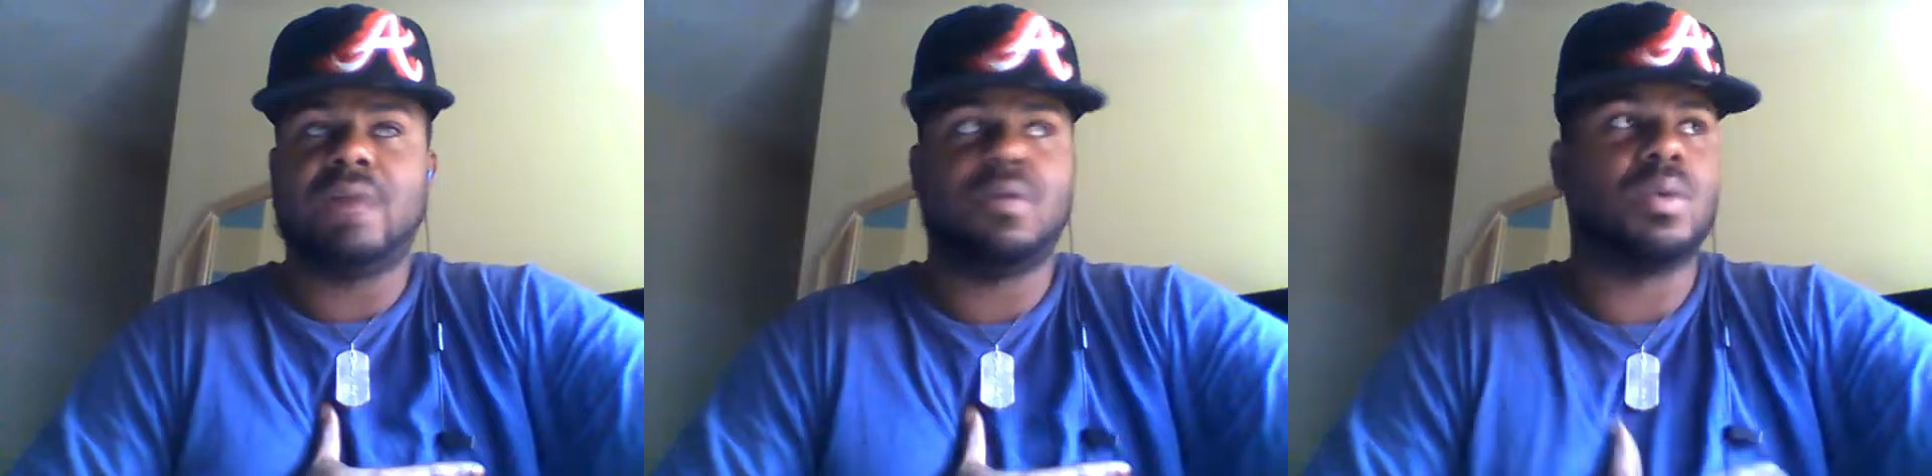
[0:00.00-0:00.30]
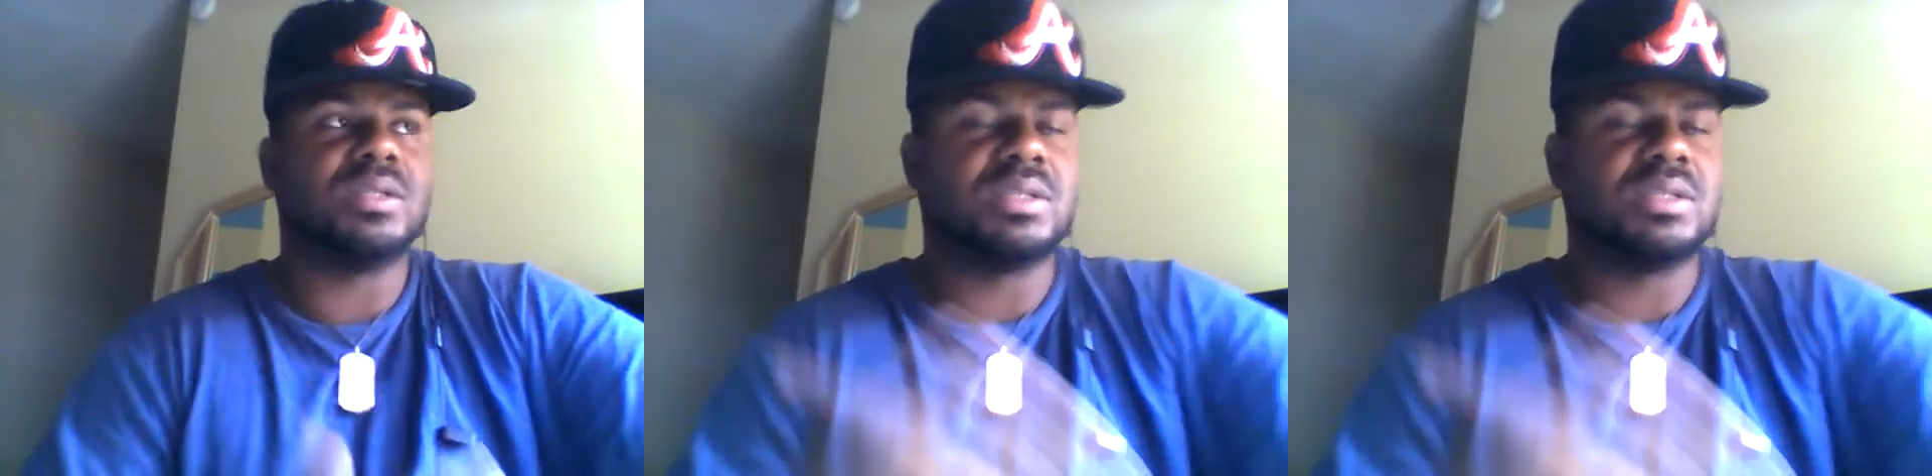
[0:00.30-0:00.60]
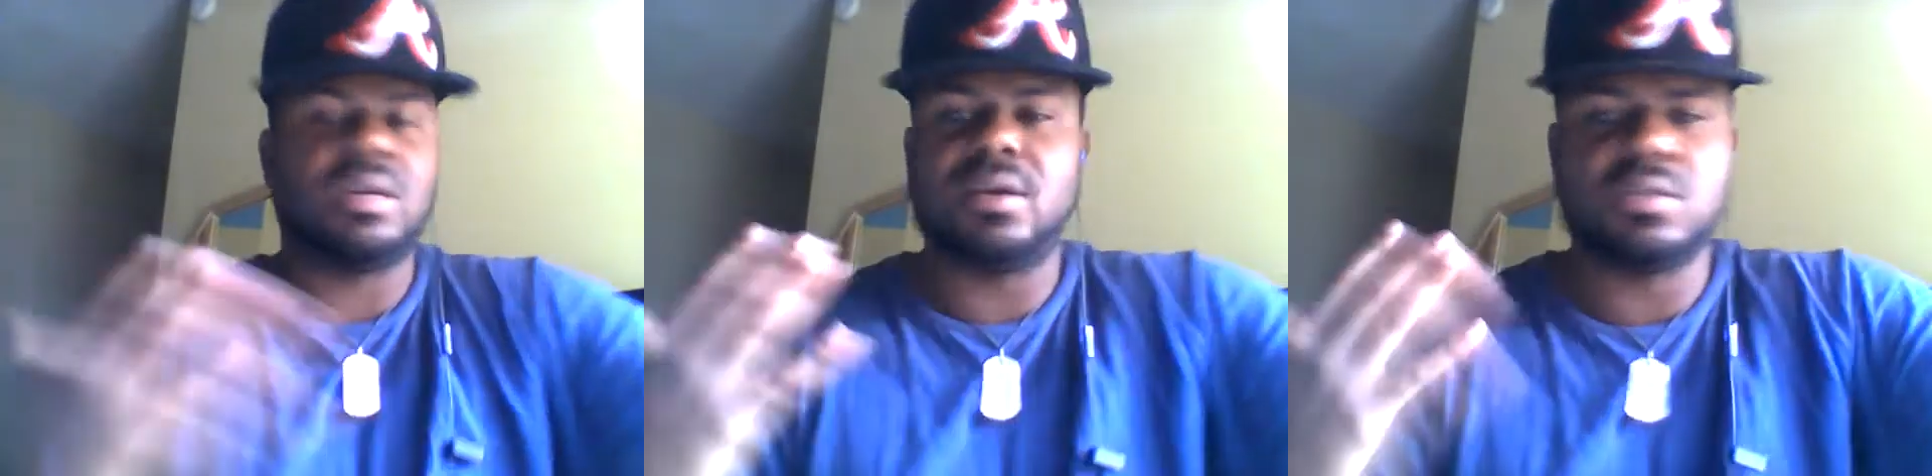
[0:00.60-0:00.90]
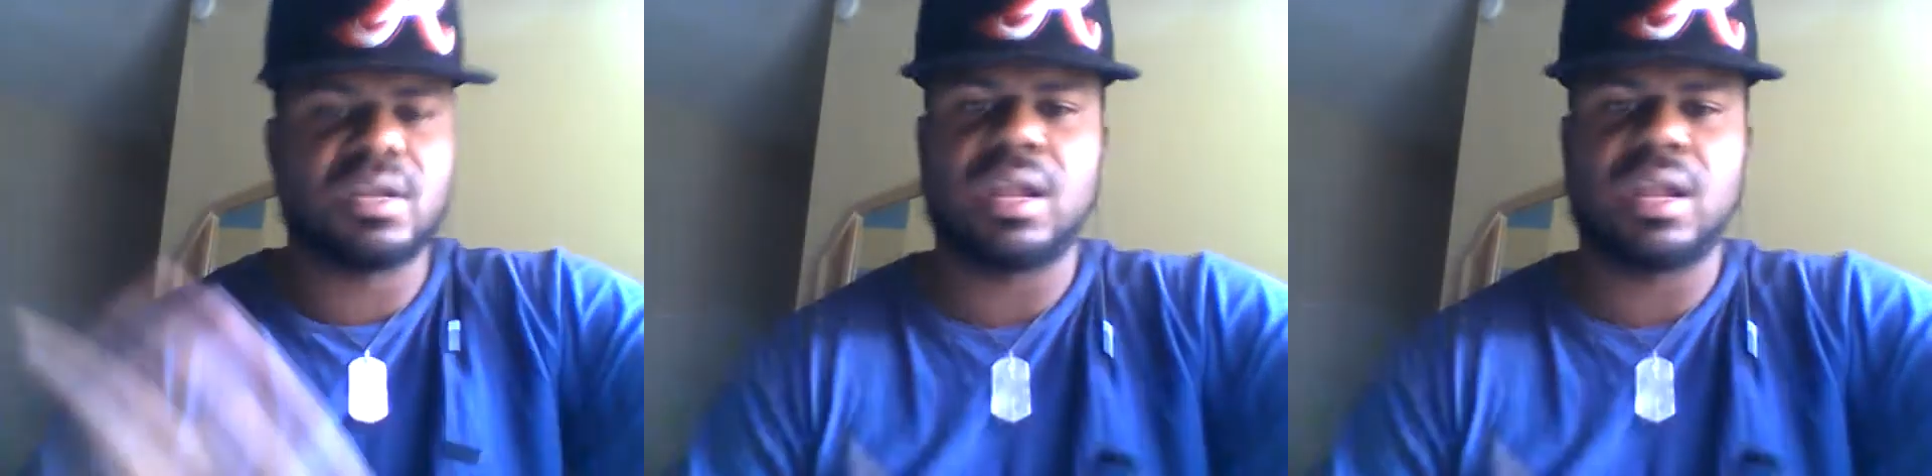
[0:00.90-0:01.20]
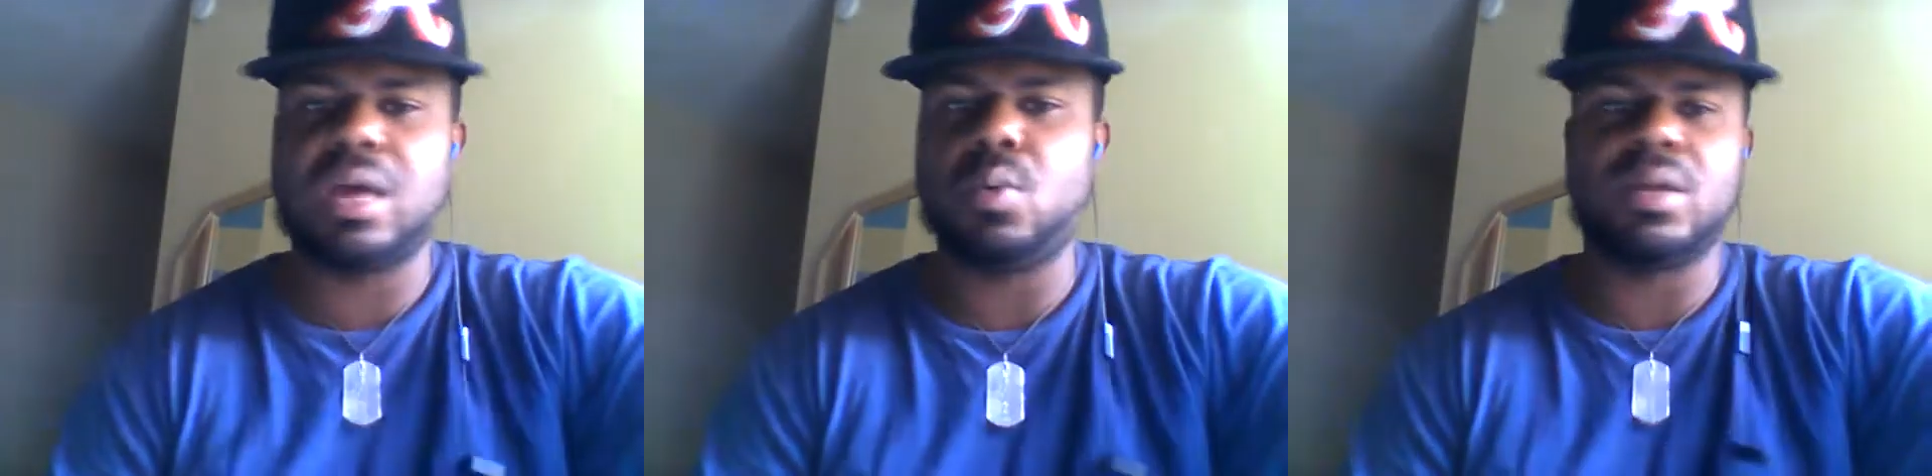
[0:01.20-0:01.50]
I want to seek understanding. I
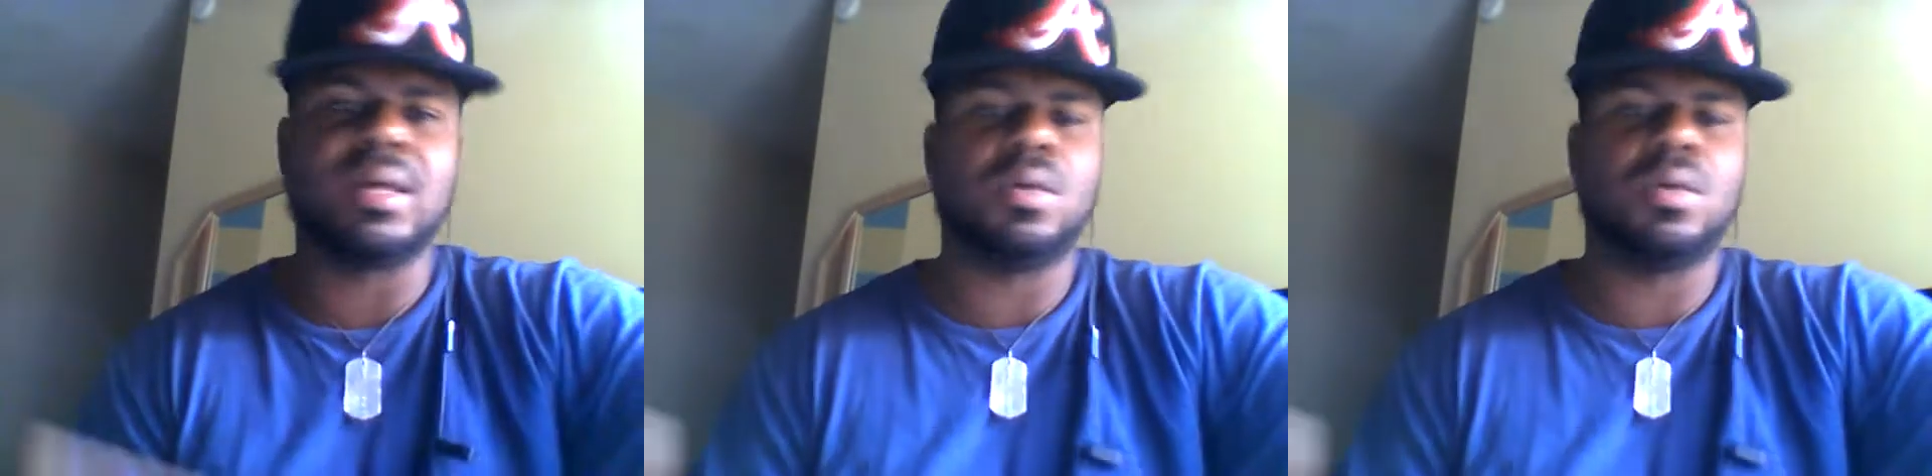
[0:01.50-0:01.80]
want to get